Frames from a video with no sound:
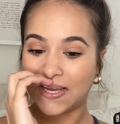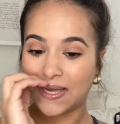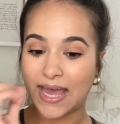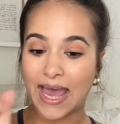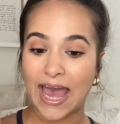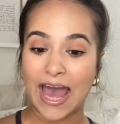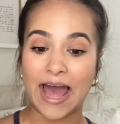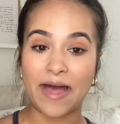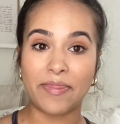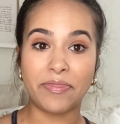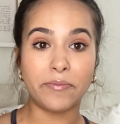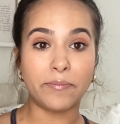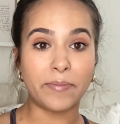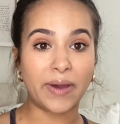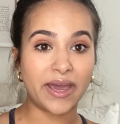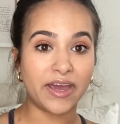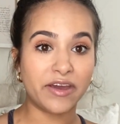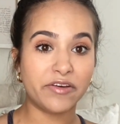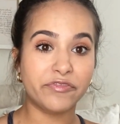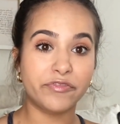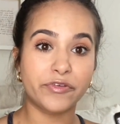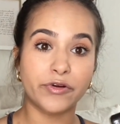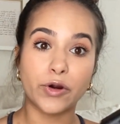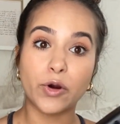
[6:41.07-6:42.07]
and the
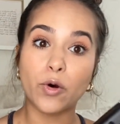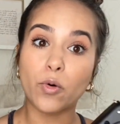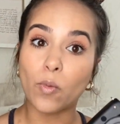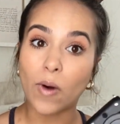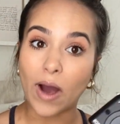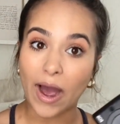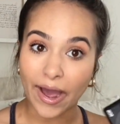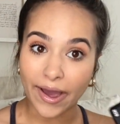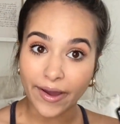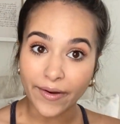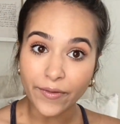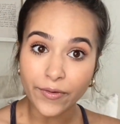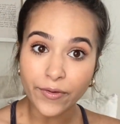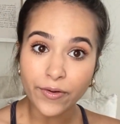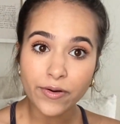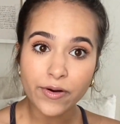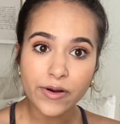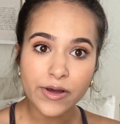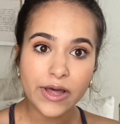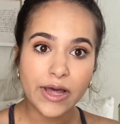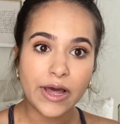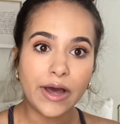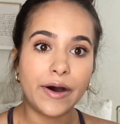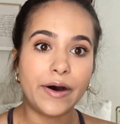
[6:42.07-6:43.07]
mic for a while.
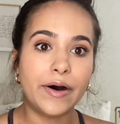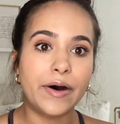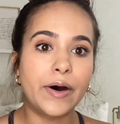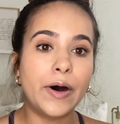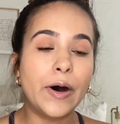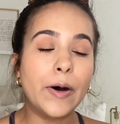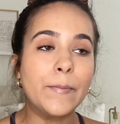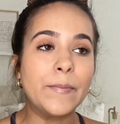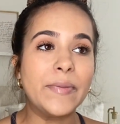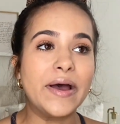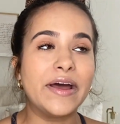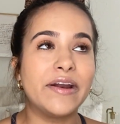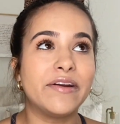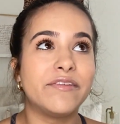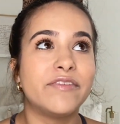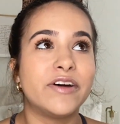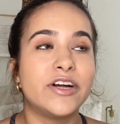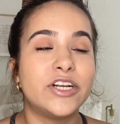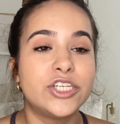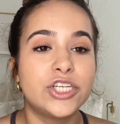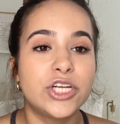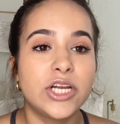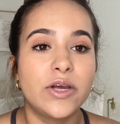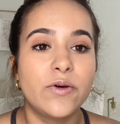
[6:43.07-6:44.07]
And
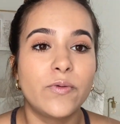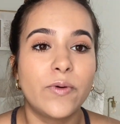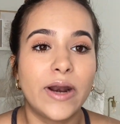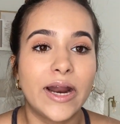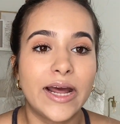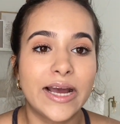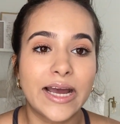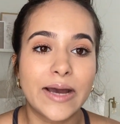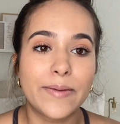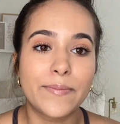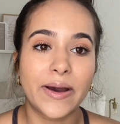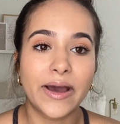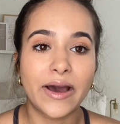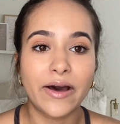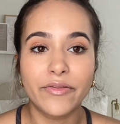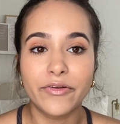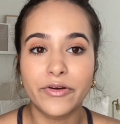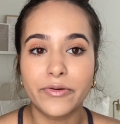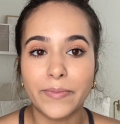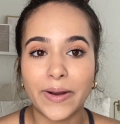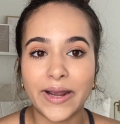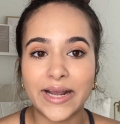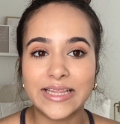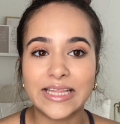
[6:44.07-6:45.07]
eventually when I get my other
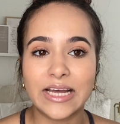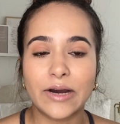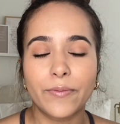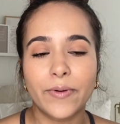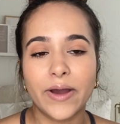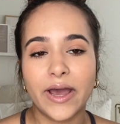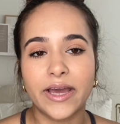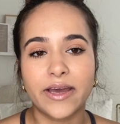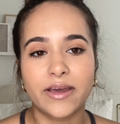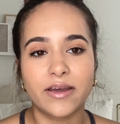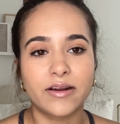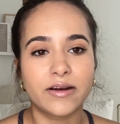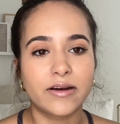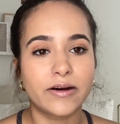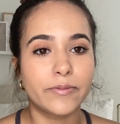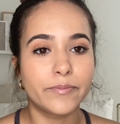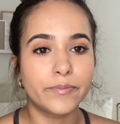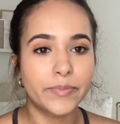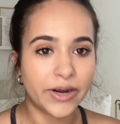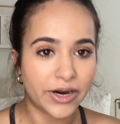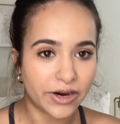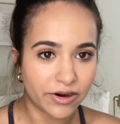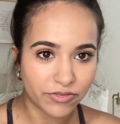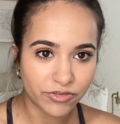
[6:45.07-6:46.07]
mic, that way I can
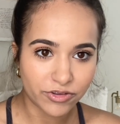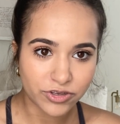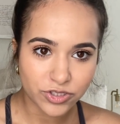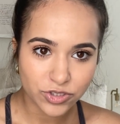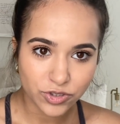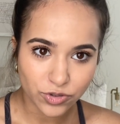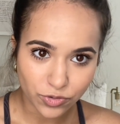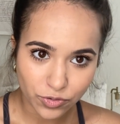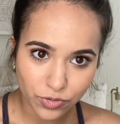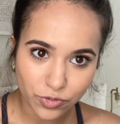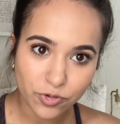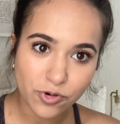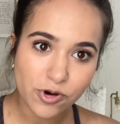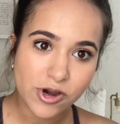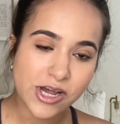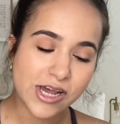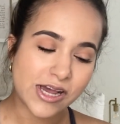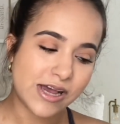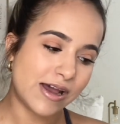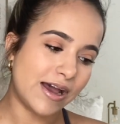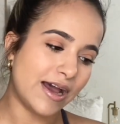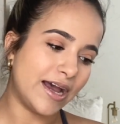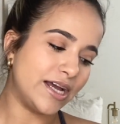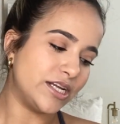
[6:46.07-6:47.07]
compare the two
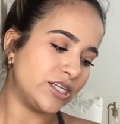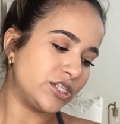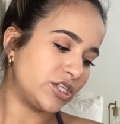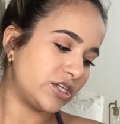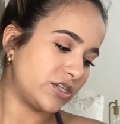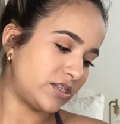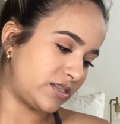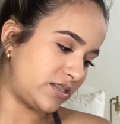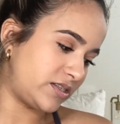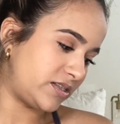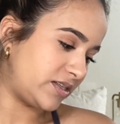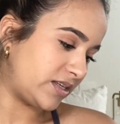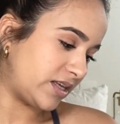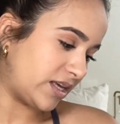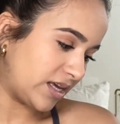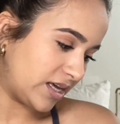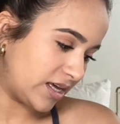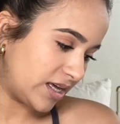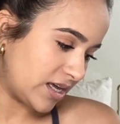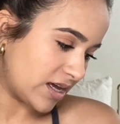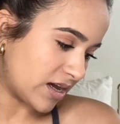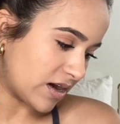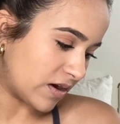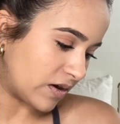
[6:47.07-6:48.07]
and just
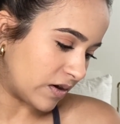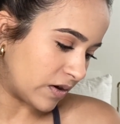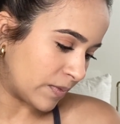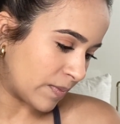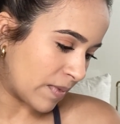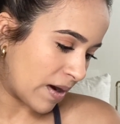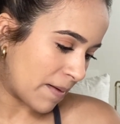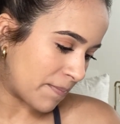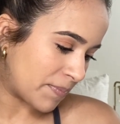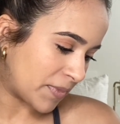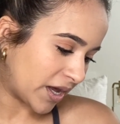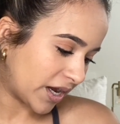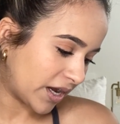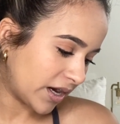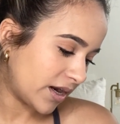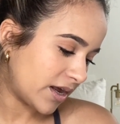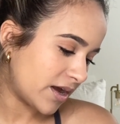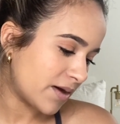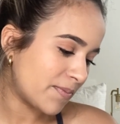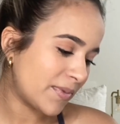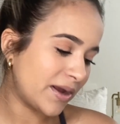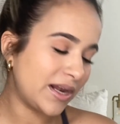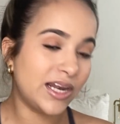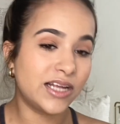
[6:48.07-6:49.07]
see. I'm not gonna
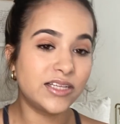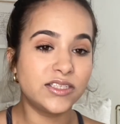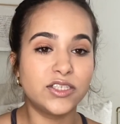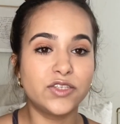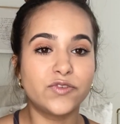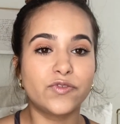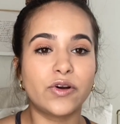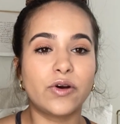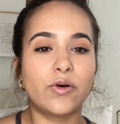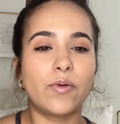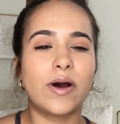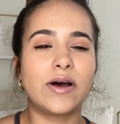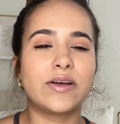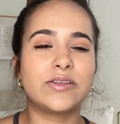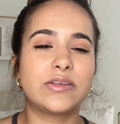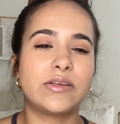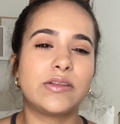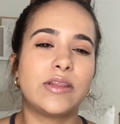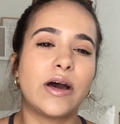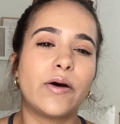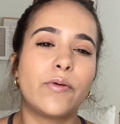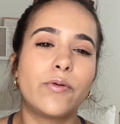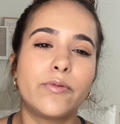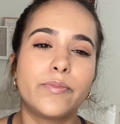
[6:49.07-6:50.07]
get my lenses for a while, so
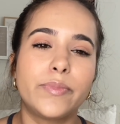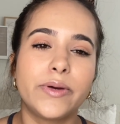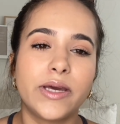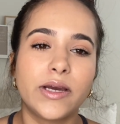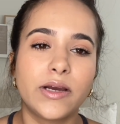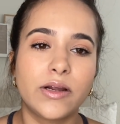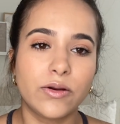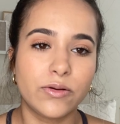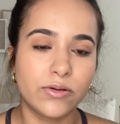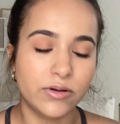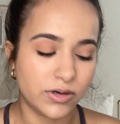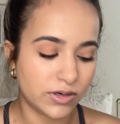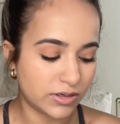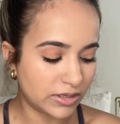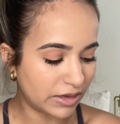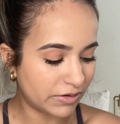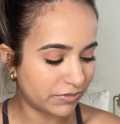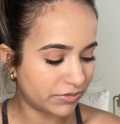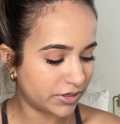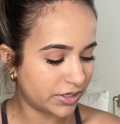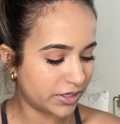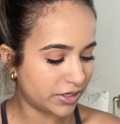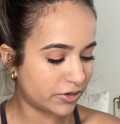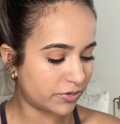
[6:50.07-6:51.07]
that won't be included in that
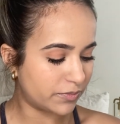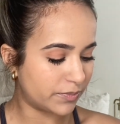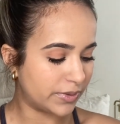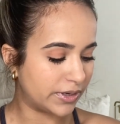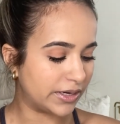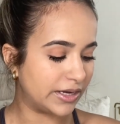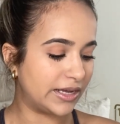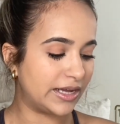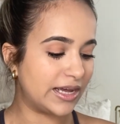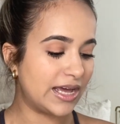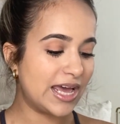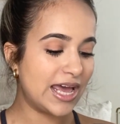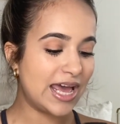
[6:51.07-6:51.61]
video, but